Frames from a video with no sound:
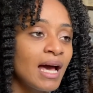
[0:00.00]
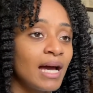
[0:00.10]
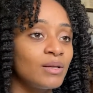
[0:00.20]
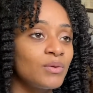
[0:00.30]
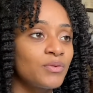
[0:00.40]

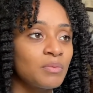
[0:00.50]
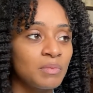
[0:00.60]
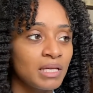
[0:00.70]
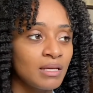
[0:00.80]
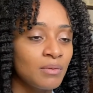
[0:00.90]
I know for
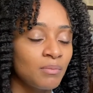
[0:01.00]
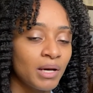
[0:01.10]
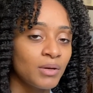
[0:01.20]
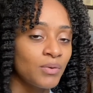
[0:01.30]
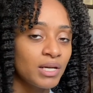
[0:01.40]
me,
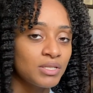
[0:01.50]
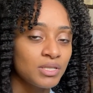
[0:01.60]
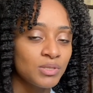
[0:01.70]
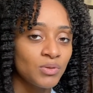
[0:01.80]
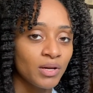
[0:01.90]
my crutch
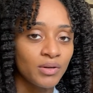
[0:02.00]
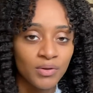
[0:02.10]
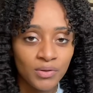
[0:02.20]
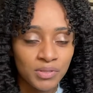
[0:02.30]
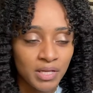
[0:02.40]
is drawing
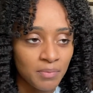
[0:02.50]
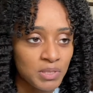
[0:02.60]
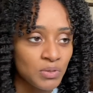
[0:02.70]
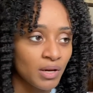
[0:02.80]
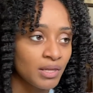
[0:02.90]
girls. I've been
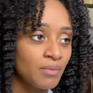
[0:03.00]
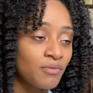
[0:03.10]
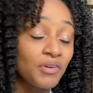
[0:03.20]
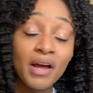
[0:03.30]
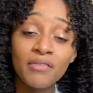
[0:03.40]
drawing them
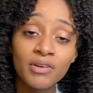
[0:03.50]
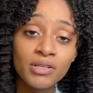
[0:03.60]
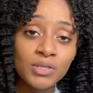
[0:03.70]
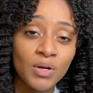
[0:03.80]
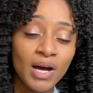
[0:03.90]
forever,
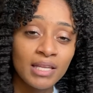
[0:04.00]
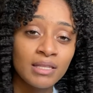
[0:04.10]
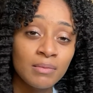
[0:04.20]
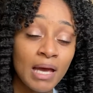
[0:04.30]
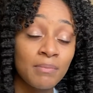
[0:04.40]
so
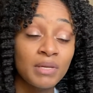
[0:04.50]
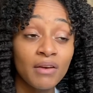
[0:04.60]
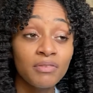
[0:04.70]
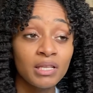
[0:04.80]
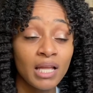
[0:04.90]
I am
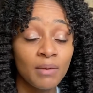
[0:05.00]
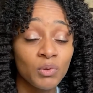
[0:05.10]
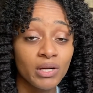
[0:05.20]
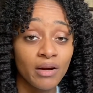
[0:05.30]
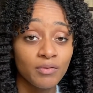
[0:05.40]
definitely a lot
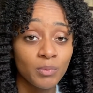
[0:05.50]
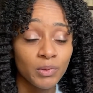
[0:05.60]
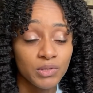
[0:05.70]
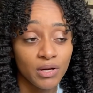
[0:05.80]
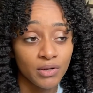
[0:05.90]
more comfortable
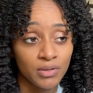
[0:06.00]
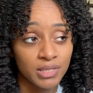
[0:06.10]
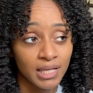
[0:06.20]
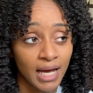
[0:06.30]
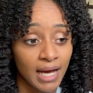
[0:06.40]
drawing girls
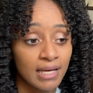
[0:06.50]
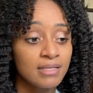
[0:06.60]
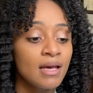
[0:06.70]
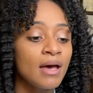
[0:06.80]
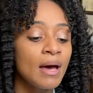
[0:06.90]
than
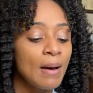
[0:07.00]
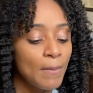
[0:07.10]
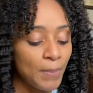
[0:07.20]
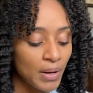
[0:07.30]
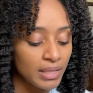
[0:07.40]
guys.
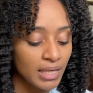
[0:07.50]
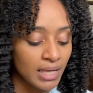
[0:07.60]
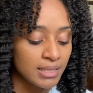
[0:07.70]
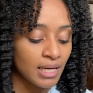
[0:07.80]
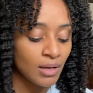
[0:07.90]
But
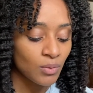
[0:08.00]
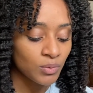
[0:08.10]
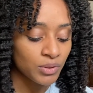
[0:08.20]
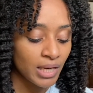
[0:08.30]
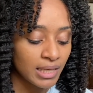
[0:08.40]
as I got
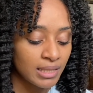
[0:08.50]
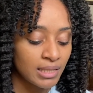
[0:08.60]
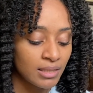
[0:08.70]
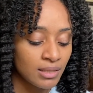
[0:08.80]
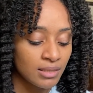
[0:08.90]
older, I
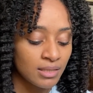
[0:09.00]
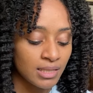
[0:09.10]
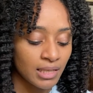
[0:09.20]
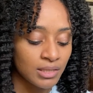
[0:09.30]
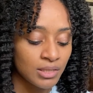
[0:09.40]
did
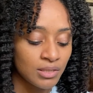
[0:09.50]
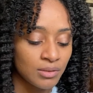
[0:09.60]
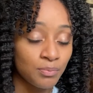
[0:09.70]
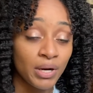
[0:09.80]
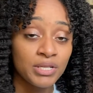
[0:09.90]
decide to
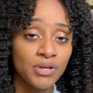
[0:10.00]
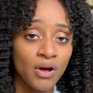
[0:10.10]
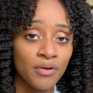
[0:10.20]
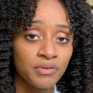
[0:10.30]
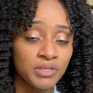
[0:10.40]
branch
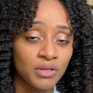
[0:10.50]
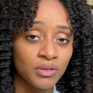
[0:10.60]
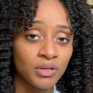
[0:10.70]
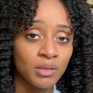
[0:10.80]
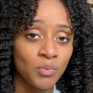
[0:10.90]
off and start
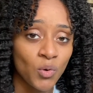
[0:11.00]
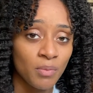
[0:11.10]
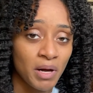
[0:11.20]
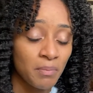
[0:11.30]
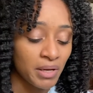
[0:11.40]
learning more
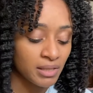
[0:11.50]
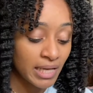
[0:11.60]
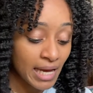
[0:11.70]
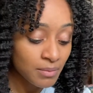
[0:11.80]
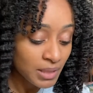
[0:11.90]
about male
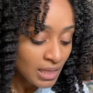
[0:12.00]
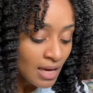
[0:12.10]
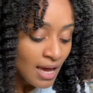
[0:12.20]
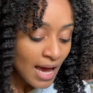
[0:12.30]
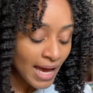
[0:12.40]
anatomy.
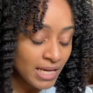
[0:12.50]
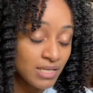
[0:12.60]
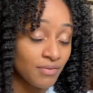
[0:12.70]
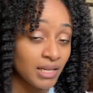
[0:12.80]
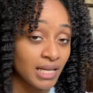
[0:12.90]
I
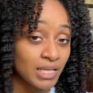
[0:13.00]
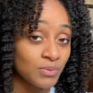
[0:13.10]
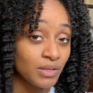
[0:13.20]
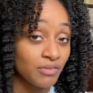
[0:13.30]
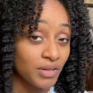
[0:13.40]
actually find guys
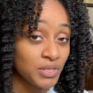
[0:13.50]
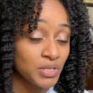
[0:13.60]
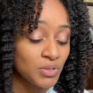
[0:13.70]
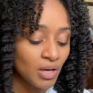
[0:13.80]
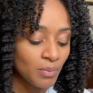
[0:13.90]
really fun
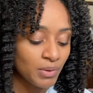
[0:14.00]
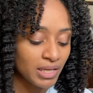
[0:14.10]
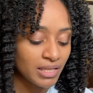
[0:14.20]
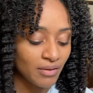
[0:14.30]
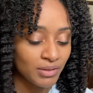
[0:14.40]
to draw, but I
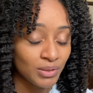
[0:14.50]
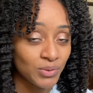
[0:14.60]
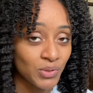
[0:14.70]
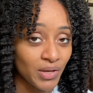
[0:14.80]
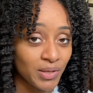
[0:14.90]
definitely
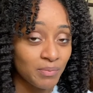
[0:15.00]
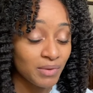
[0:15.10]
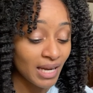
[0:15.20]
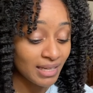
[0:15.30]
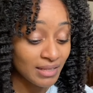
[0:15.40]
don't draw them
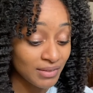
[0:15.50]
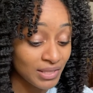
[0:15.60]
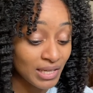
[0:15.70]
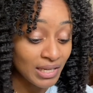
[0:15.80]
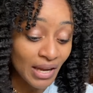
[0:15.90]
not
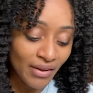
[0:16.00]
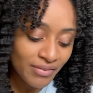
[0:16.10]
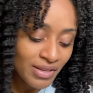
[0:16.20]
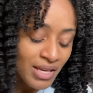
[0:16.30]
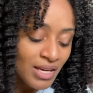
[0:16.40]
nearly enough.
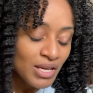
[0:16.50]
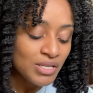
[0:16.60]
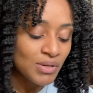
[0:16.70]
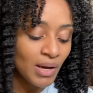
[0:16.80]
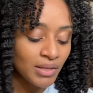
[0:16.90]

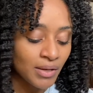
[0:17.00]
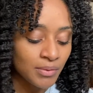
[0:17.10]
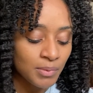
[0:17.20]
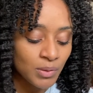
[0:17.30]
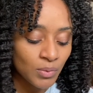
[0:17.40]
So I thought it
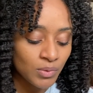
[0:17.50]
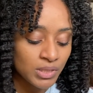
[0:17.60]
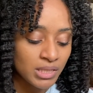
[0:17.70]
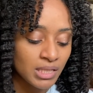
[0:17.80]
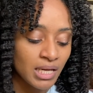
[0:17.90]
would be cool,
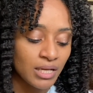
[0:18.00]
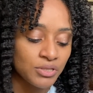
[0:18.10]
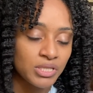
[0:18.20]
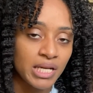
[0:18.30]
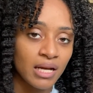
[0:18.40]
just an
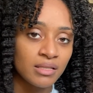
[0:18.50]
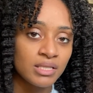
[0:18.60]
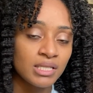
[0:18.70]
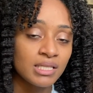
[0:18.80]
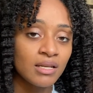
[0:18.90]
extra
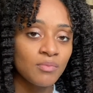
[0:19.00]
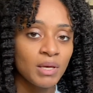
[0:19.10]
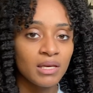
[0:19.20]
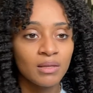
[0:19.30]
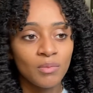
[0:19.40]
challenge. Instead of
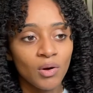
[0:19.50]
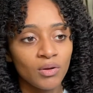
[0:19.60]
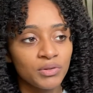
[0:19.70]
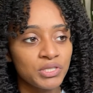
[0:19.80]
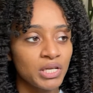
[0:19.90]
making them
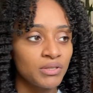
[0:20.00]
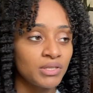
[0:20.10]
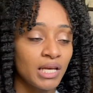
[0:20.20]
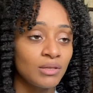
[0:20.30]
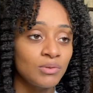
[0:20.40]
all the gender
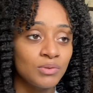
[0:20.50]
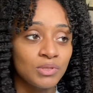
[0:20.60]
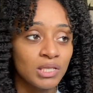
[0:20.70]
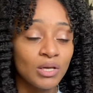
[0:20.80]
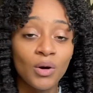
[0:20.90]
that you
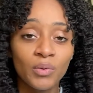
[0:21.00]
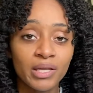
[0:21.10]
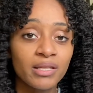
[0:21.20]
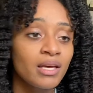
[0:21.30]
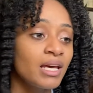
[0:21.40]
usually go
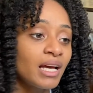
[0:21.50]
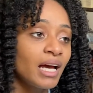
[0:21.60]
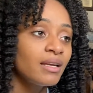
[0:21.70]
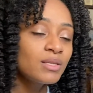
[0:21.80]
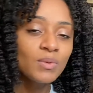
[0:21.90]
with,
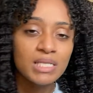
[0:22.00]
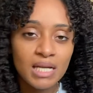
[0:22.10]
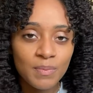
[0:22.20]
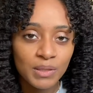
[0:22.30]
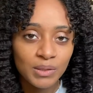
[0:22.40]
kind of switch it
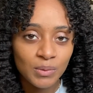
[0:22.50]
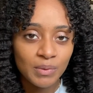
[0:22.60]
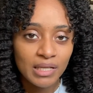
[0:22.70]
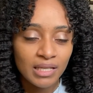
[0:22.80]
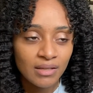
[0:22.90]
up a little
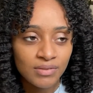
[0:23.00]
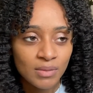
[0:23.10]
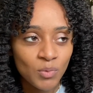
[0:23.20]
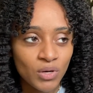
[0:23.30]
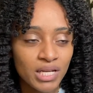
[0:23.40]
bit, give
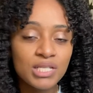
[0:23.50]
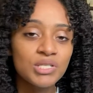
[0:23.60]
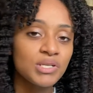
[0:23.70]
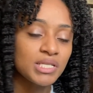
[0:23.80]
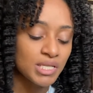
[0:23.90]
some more
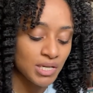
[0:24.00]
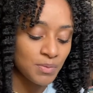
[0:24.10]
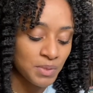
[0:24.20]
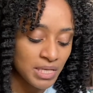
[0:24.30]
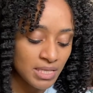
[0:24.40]
interest to your
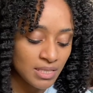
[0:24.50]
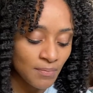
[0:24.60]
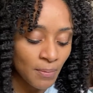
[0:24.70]
piece.